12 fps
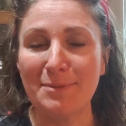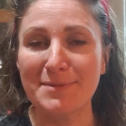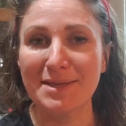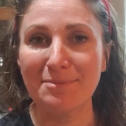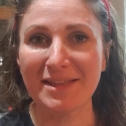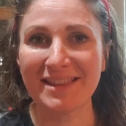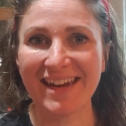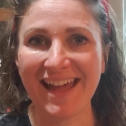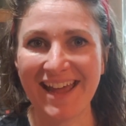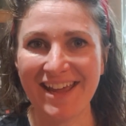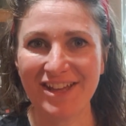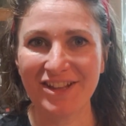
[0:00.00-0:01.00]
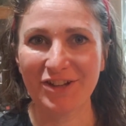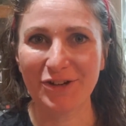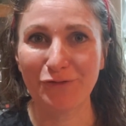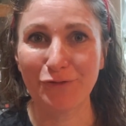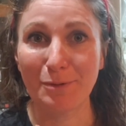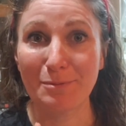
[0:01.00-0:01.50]
something that I had
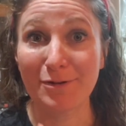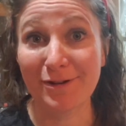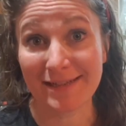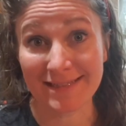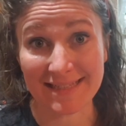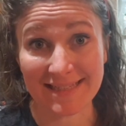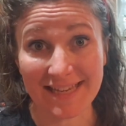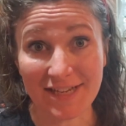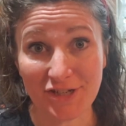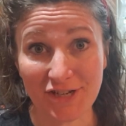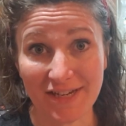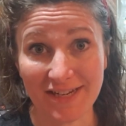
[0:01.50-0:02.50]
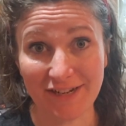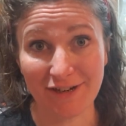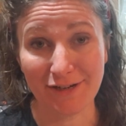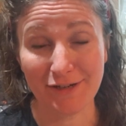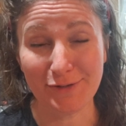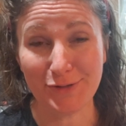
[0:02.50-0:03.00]
learned from Marissa's Kitchen here
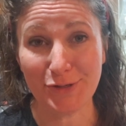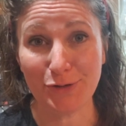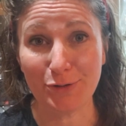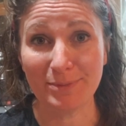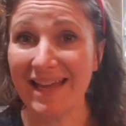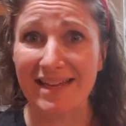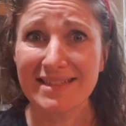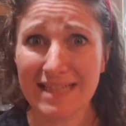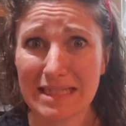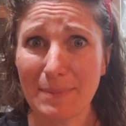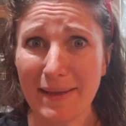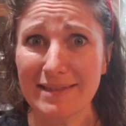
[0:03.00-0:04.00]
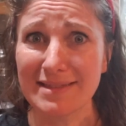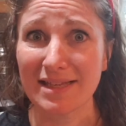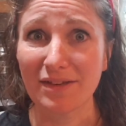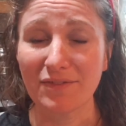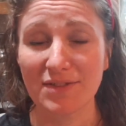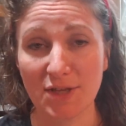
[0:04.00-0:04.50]
on YouTube, it's
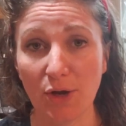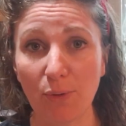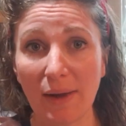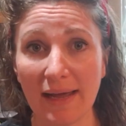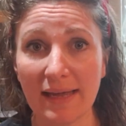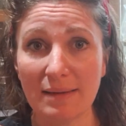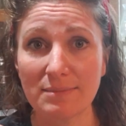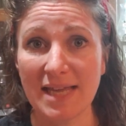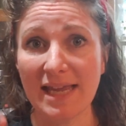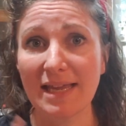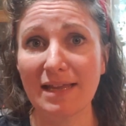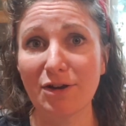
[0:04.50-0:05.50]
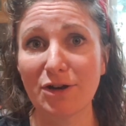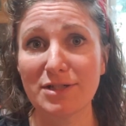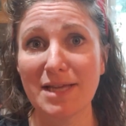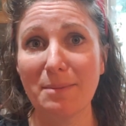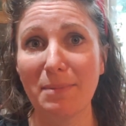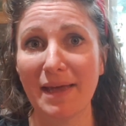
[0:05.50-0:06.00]
expensive. So I am taking her
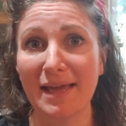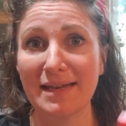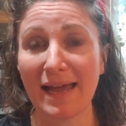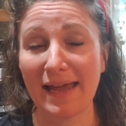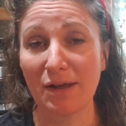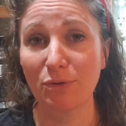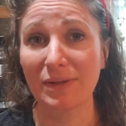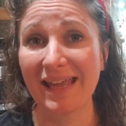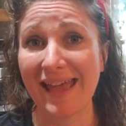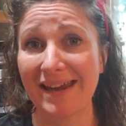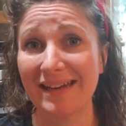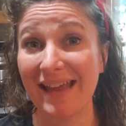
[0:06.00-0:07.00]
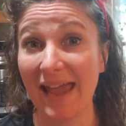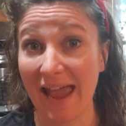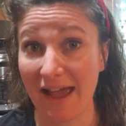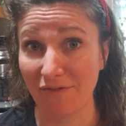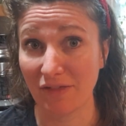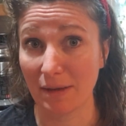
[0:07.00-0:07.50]
tip and I only added
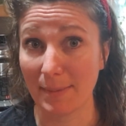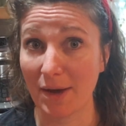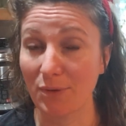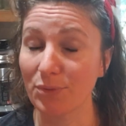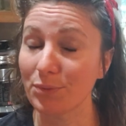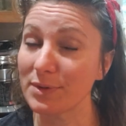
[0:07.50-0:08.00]
half the amount.